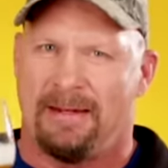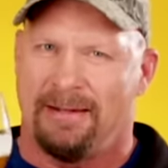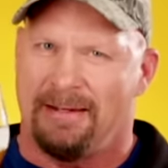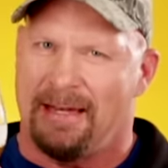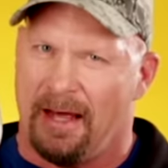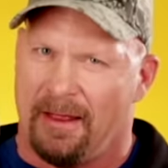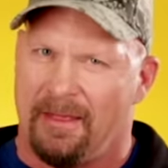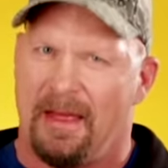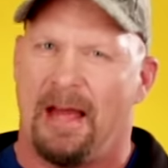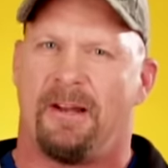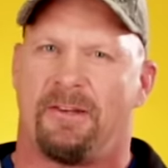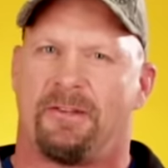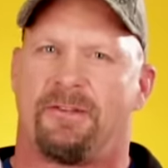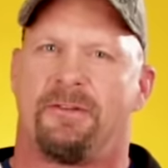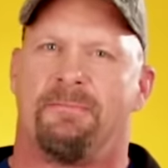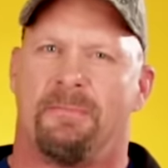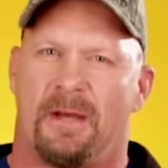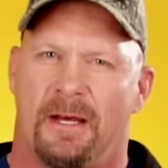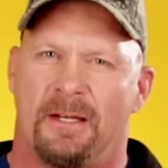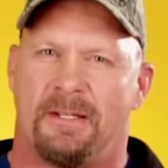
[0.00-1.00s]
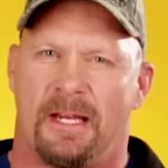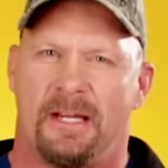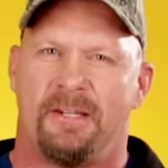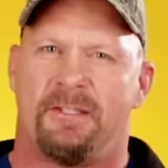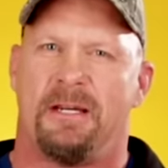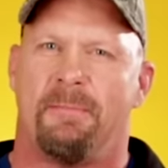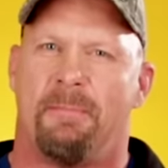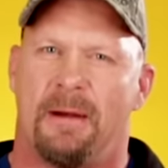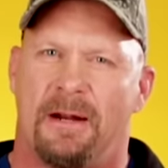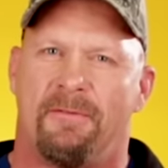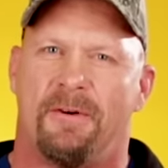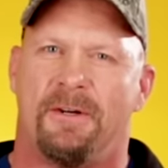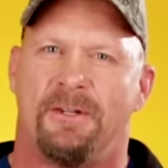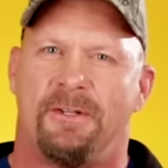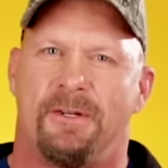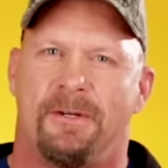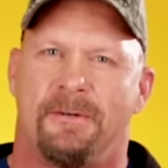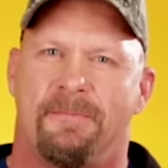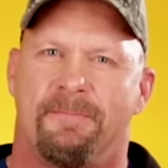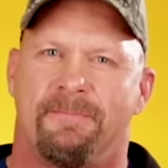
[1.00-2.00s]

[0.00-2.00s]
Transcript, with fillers: Now that's a tasty beverage.